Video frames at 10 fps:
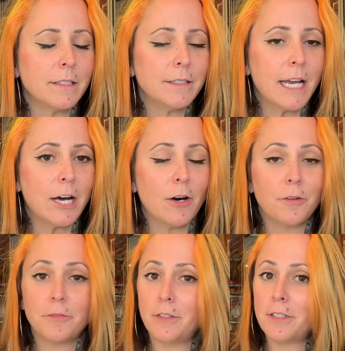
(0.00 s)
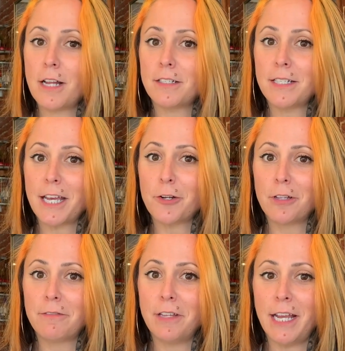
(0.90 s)
Now, it's not to say I don't
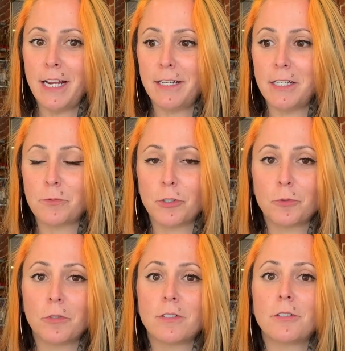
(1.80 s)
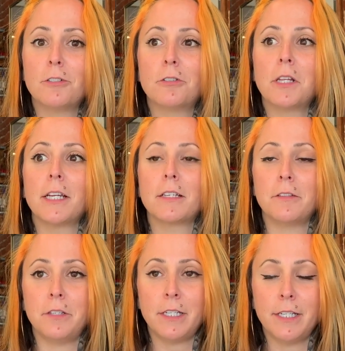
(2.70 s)
love the 80s, which was, you know, like
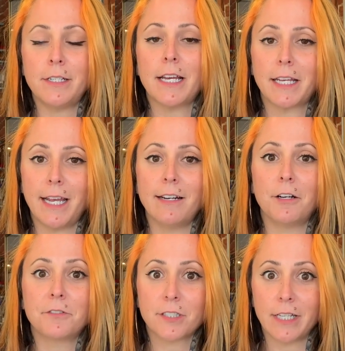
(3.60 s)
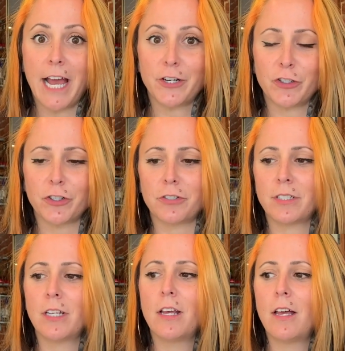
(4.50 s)
the decade of slashers.